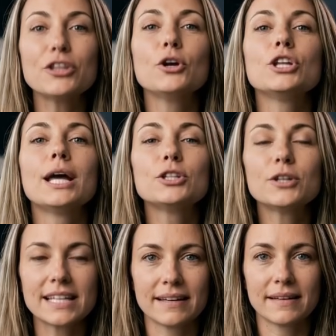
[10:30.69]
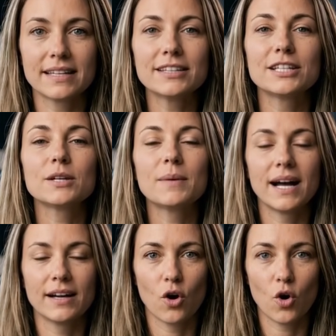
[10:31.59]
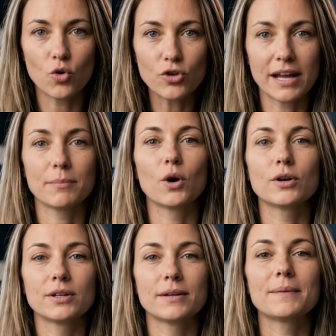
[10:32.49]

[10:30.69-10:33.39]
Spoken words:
trajectory than the demand-only model,